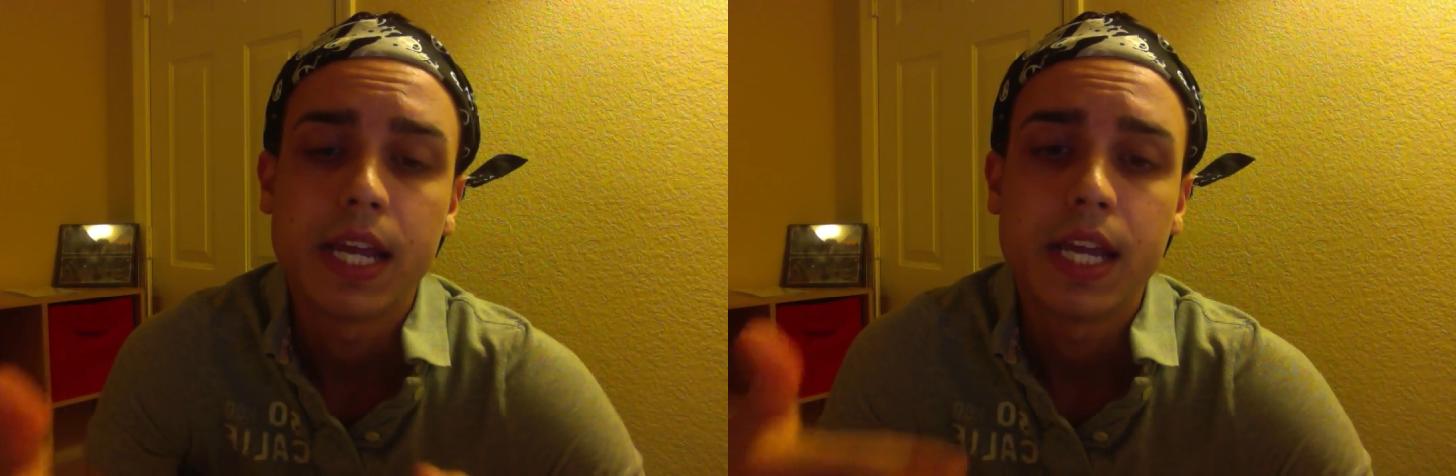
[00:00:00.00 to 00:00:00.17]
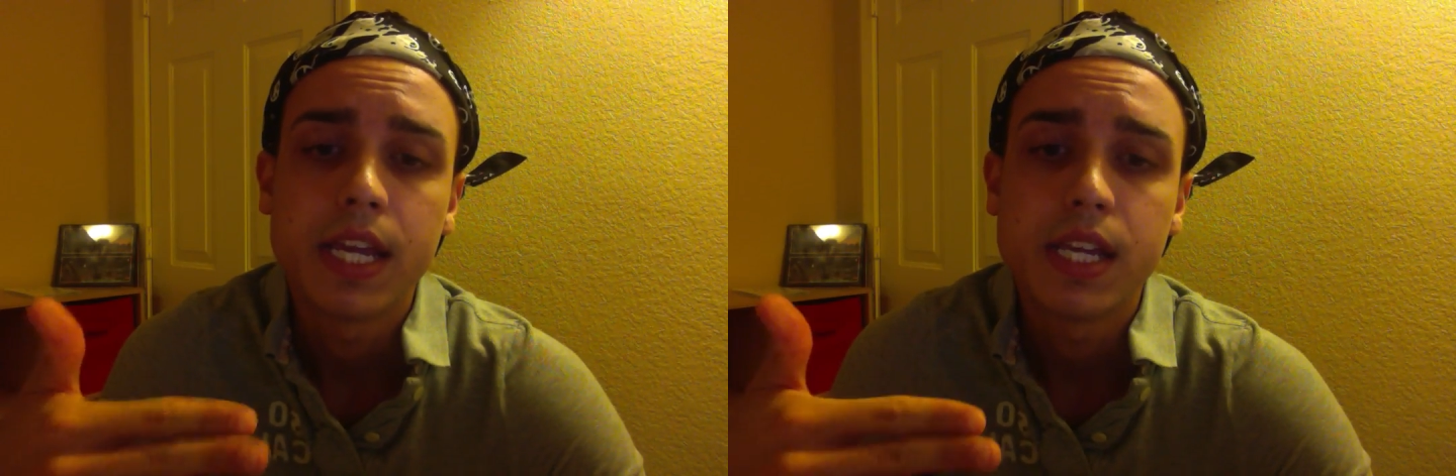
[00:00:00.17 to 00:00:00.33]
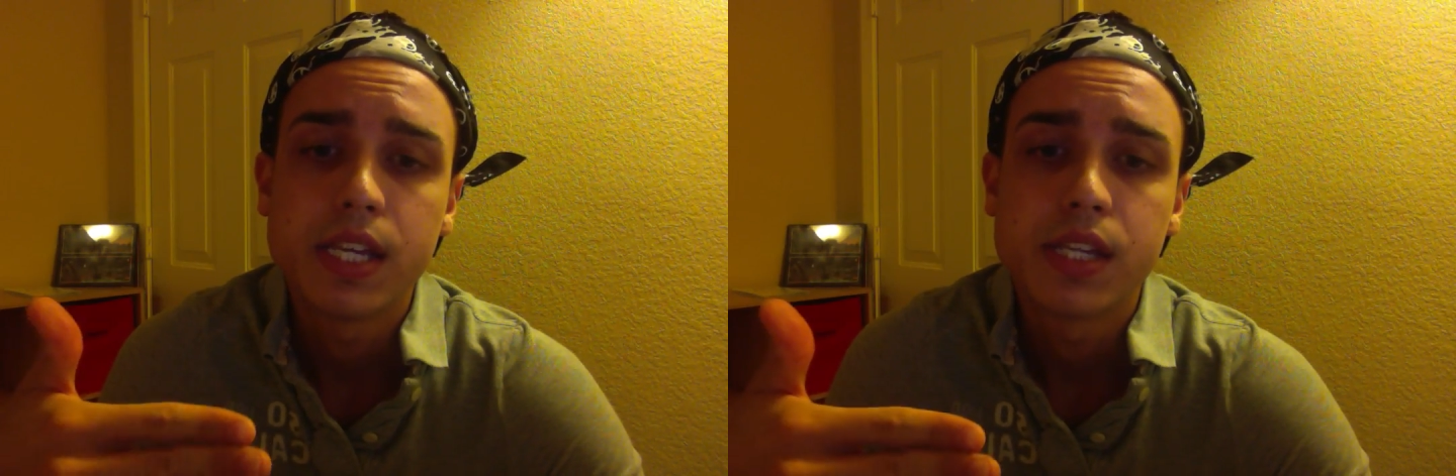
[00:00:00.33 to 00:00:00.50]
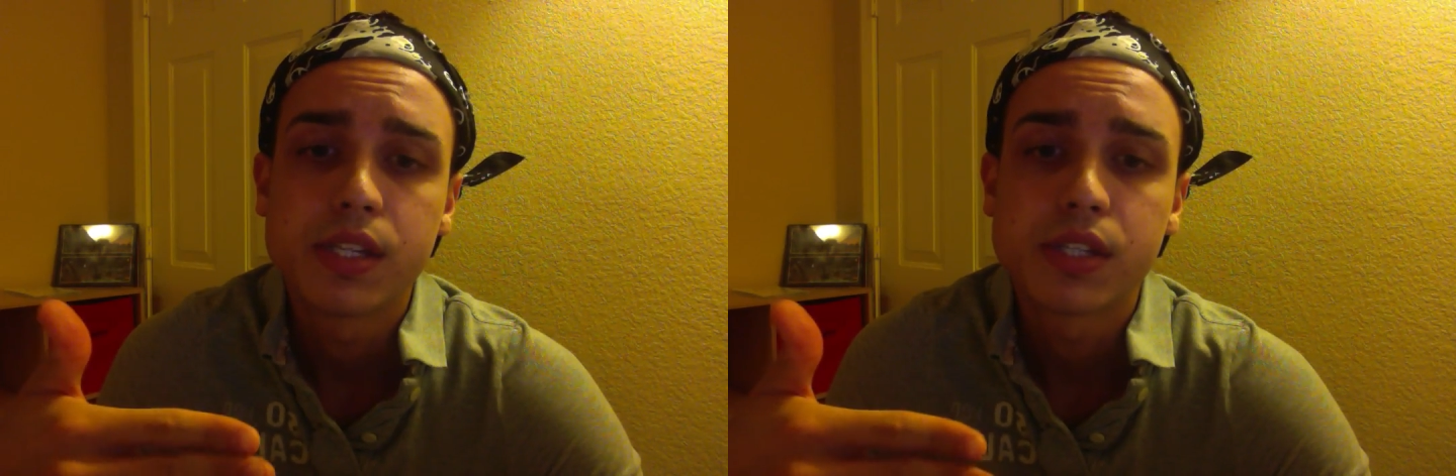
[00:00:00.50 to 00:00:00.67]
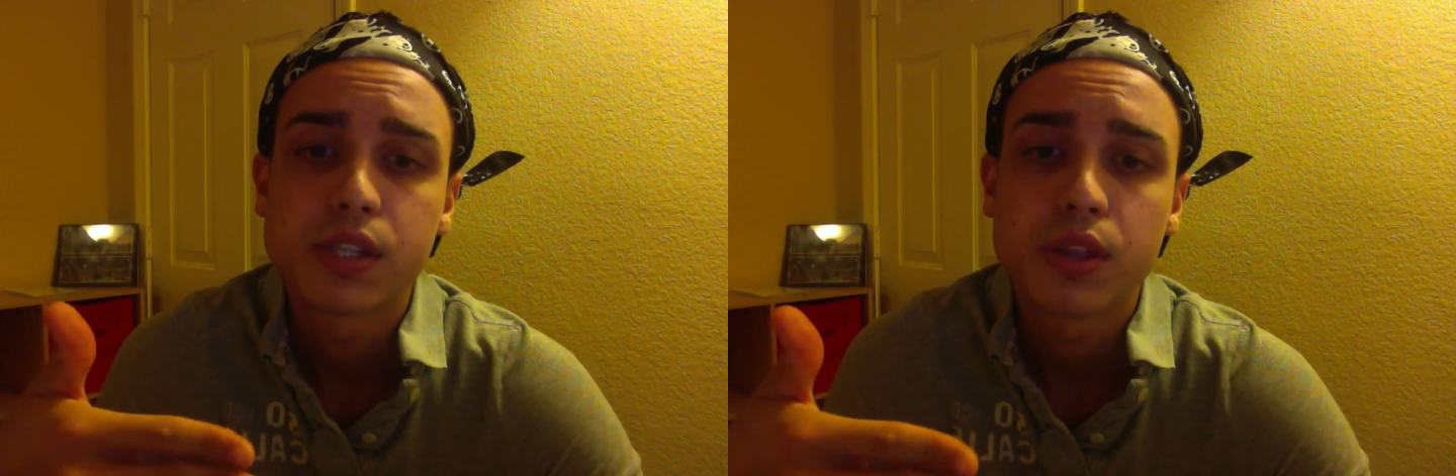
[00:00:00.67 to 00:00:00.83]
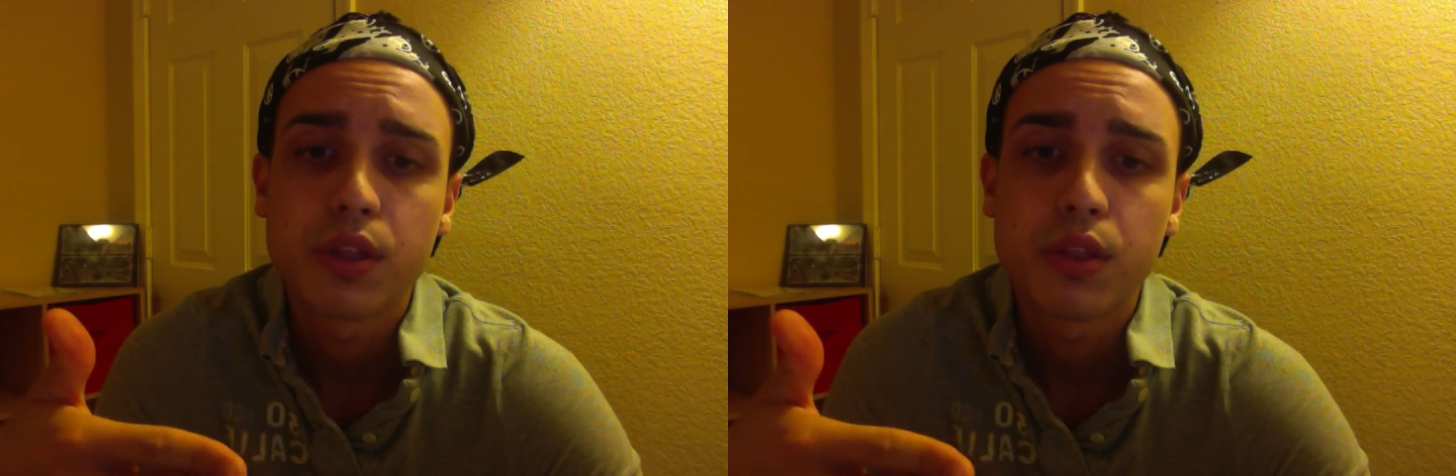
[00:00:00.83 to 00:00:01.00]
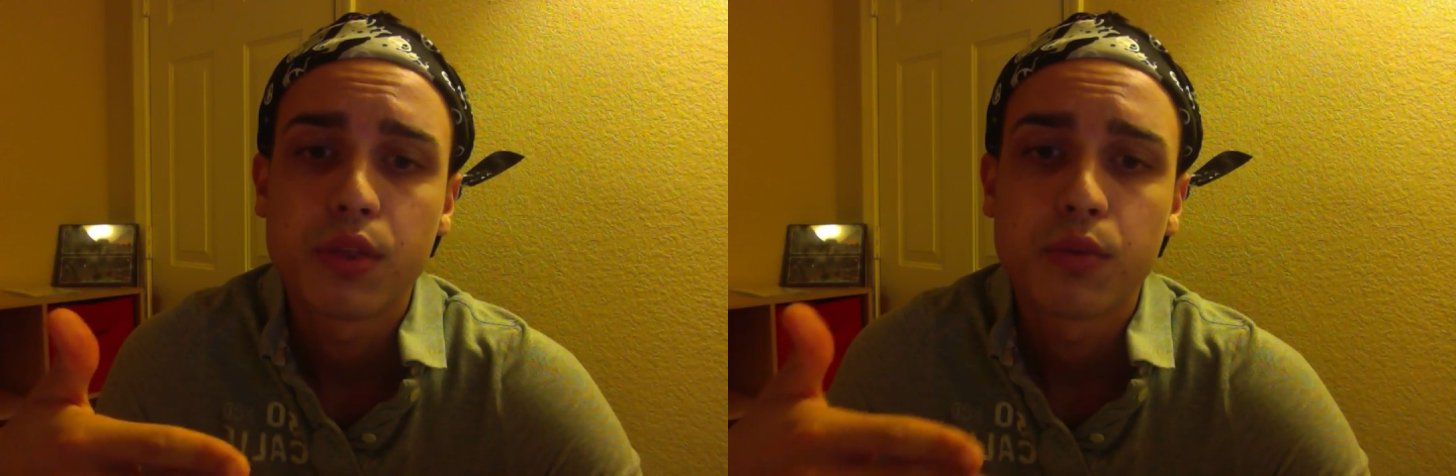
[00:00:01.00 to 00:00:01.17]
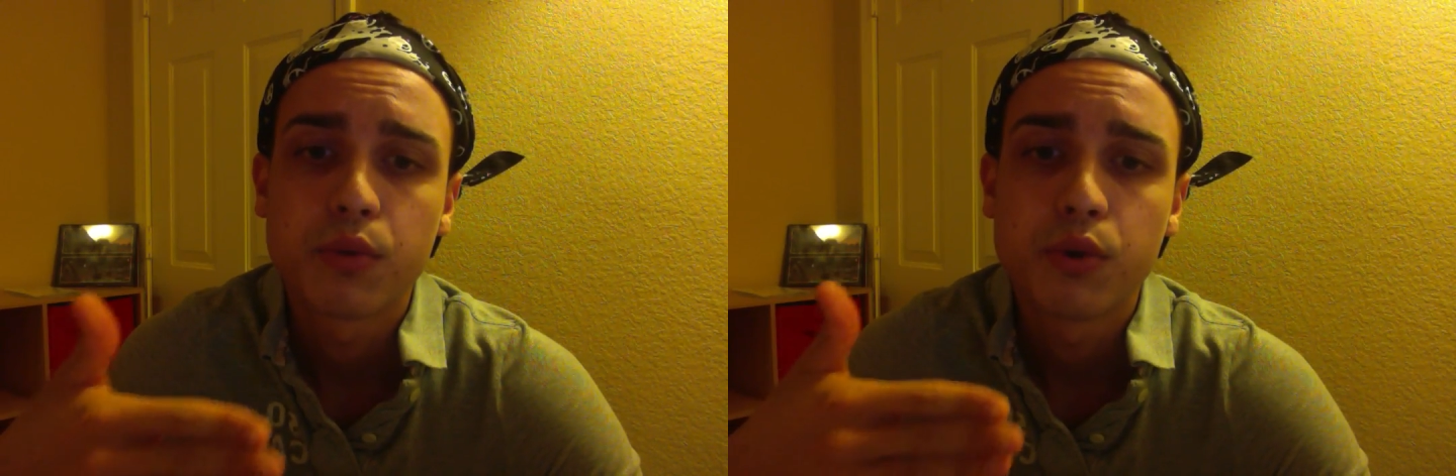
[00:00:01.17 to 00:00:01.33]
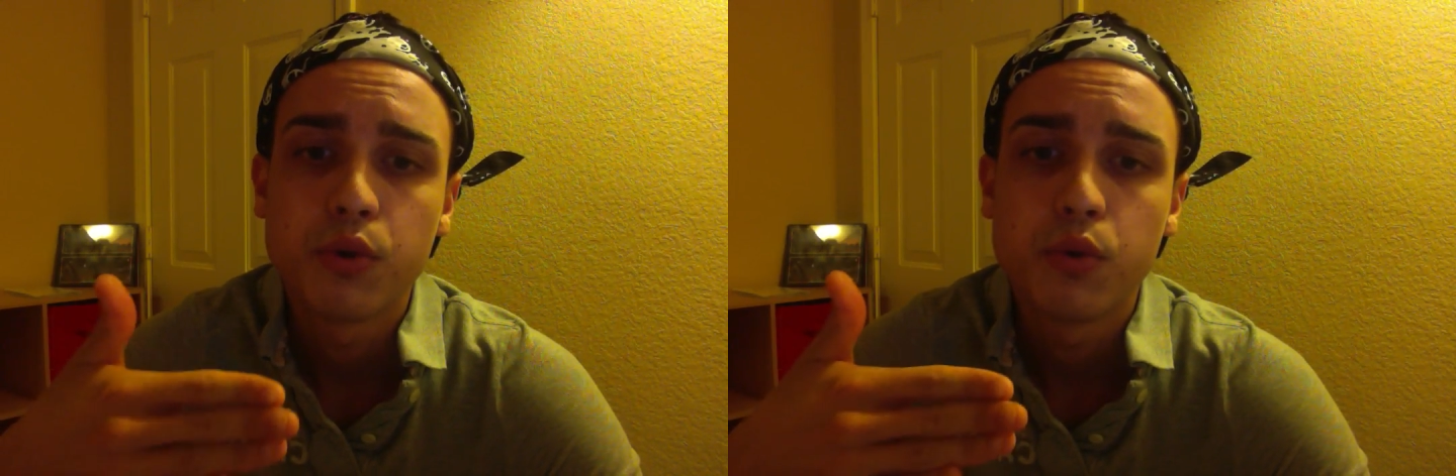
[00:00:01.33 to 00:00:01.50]
is
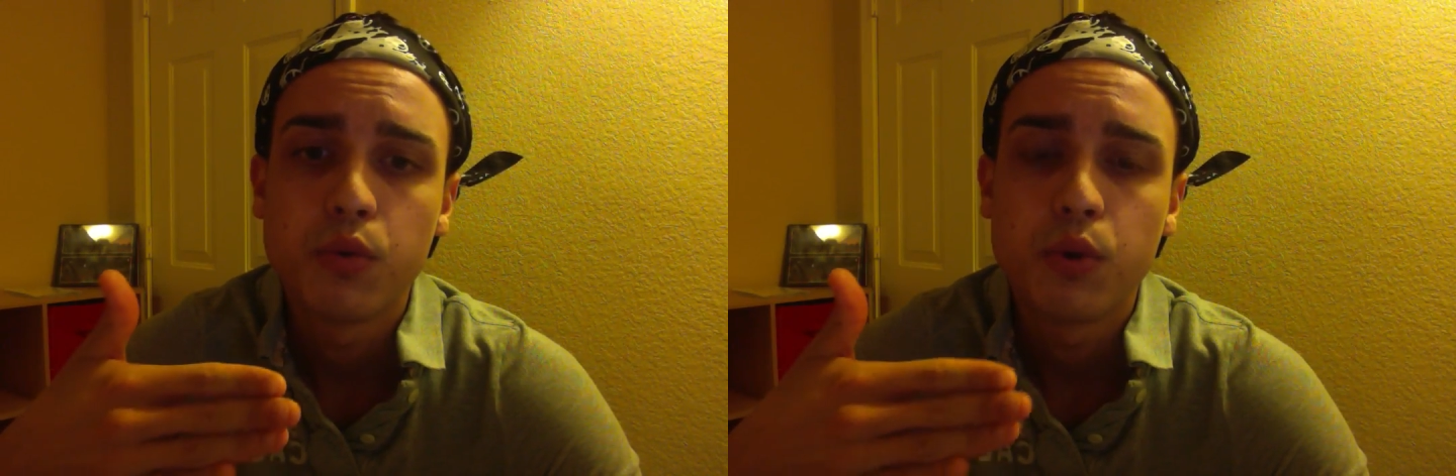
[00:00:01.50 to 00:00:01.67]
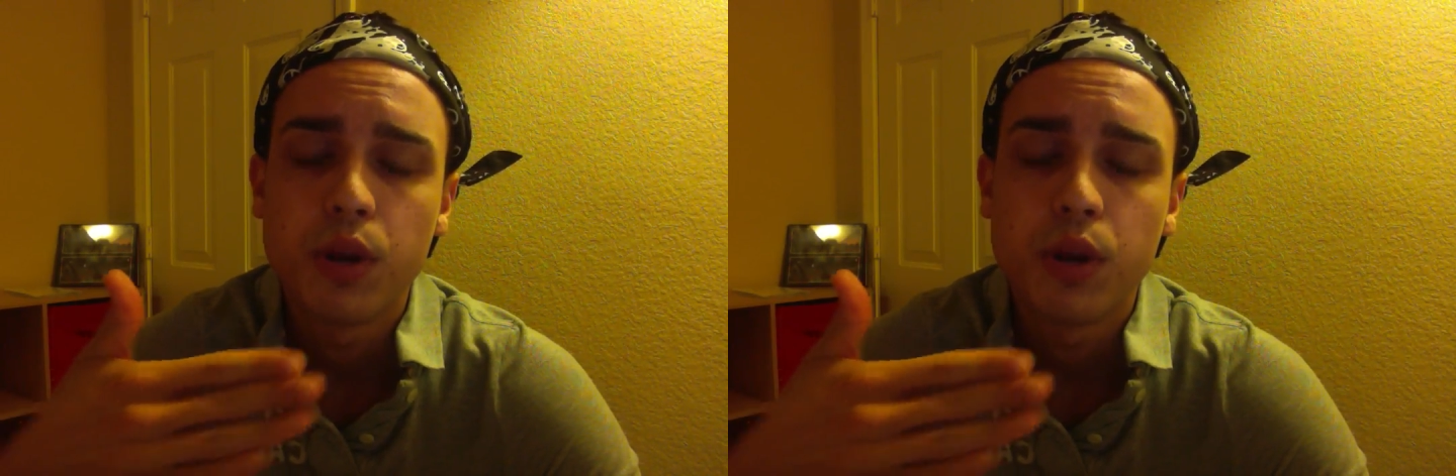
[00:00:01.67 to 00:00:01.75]
through,